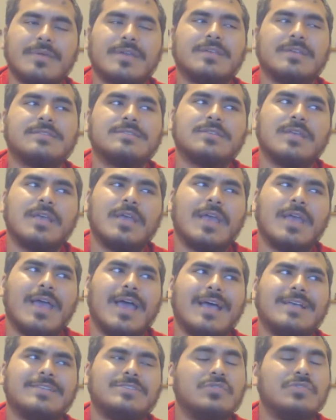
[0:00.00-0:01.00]
Because
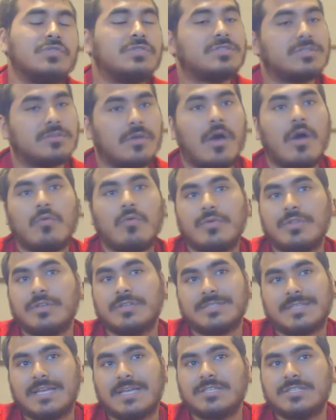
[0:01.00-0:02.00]
as you saw
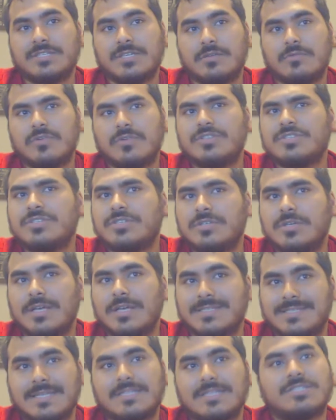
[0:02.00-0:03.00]
with Ascension, which
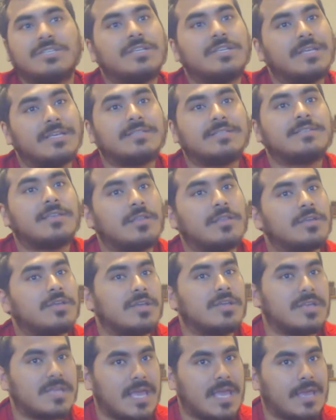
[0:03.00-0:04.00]
Ascension is still a
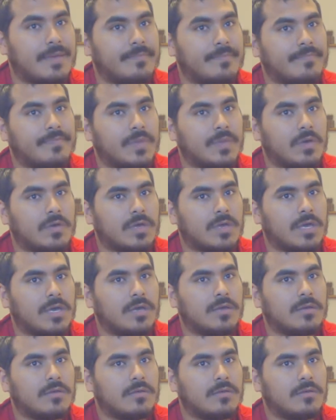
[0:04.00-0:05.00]
good game,
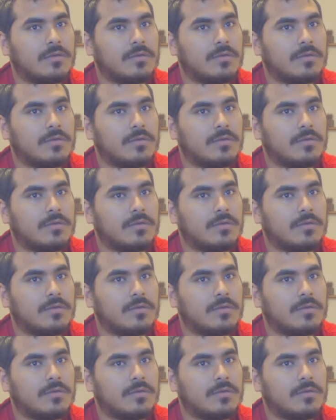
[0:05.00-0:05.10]
okay?